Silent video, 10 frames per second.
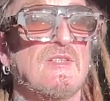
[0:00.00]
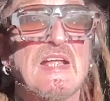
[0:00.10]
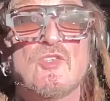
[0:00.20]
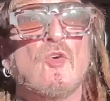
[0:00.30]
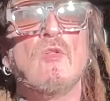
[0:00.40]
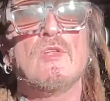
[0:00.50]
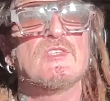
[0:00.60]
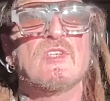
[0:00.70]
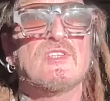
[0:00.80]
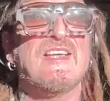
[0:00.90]
That's all the
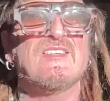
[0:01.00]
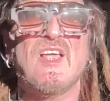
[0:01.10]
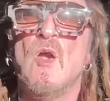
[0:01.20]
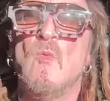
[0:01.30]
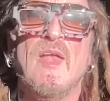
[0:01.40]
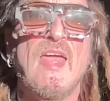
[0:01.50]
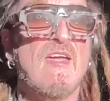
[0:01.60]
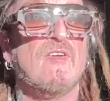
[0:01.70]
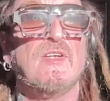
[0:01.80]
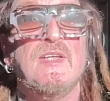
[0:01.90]
success I will
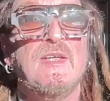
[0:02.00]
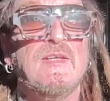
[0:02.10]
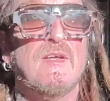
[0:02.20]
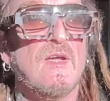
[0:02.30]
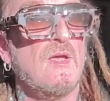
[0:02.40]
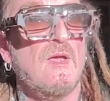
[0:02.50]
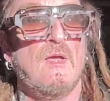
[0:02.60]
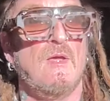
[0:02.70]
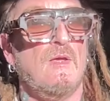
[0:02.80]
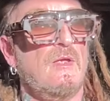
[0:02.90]
ever need.
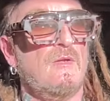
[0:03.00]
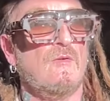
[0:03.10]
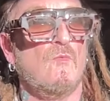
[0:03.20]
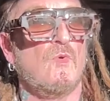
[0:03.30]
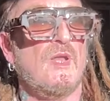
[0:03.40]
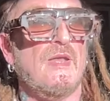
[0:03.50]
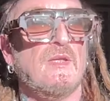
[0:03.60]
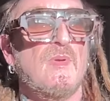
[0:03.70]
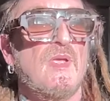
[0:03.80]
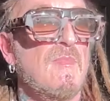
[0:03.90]
Would I
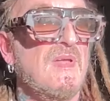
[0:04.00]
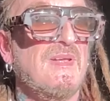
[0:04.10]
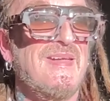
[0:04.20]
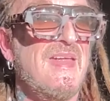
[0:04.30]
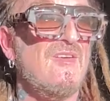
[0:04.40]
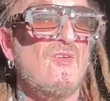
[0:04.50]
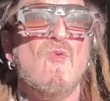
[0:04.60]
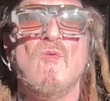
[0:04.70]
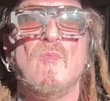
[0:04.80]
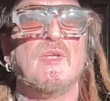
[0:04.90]
like to be a millionaire?
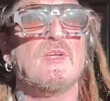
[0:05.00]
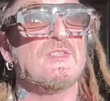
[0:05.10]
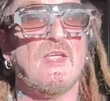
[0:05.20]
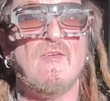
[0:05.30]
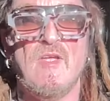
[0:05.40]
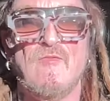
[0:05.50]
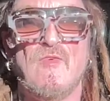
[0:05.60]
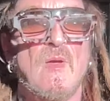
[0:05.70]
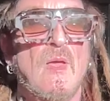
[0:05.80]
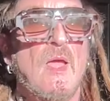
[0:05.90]
No, because
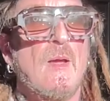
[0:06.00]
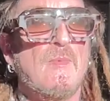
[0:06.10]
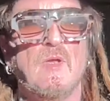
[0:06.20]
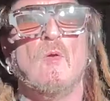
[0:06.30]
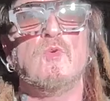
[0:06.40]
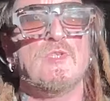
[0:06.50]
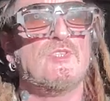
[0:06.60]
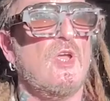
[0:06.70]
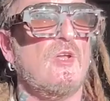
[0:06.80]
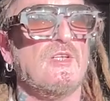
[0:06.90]
if I
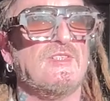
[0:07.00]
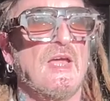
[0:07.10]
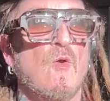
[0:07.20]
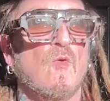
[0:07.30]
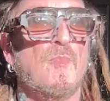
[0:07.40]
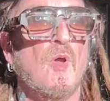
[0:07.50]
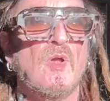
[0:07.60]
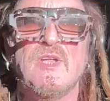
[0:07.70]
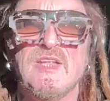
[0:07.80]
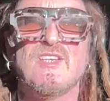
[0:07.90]
wouldn't turn it down, but
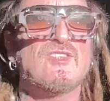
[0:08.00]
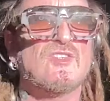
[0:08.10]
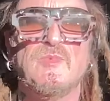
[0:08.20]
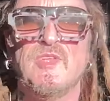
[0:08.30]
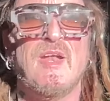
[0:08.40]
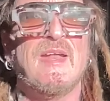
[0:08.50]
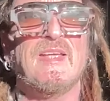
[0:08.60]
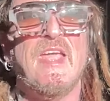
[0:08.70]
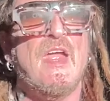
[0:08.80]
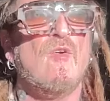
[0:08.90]
is it something that I
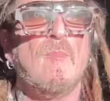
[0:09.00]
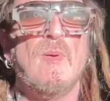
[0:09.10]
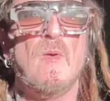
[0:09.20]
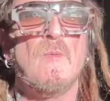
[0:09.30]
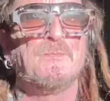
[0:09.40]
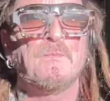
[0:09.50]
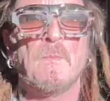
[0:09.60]
care about?